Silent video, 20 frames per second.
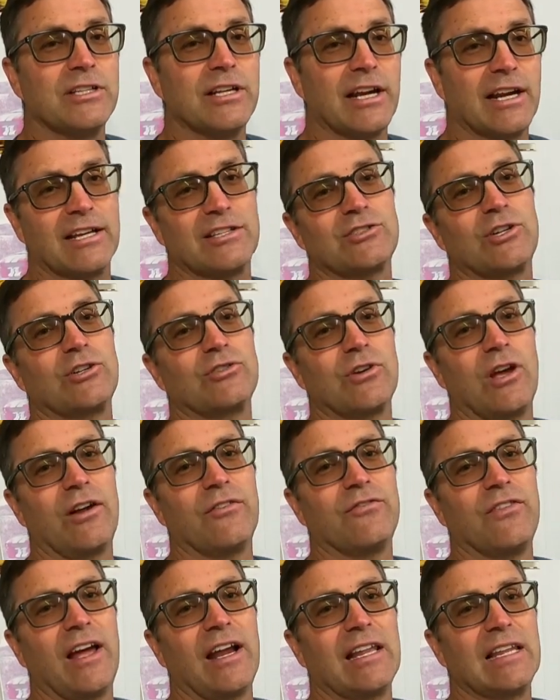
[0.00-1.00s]
then I got to start trying
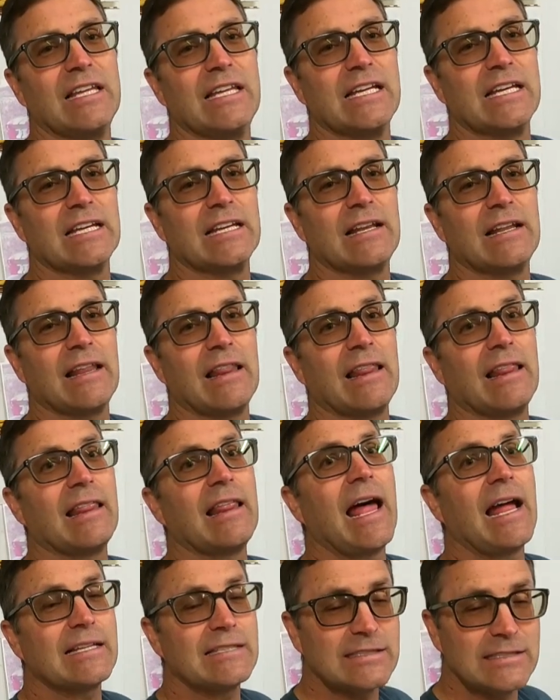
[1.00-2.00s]
to find a leak, and
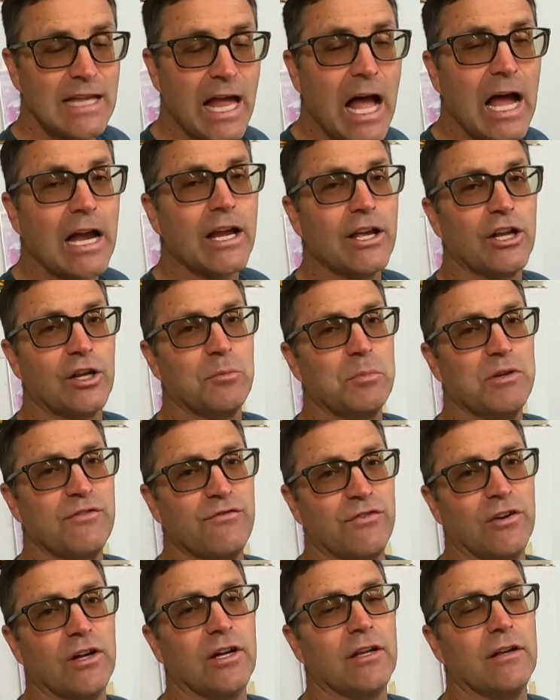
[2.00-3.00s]
that's not going to be
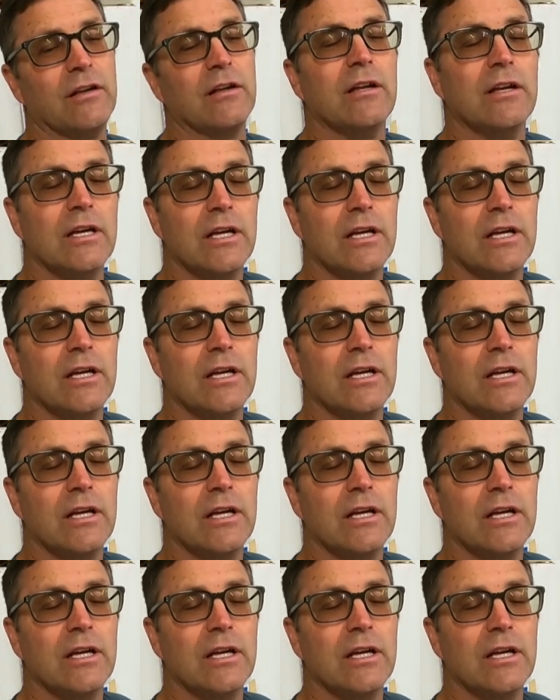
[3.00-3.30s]
fun.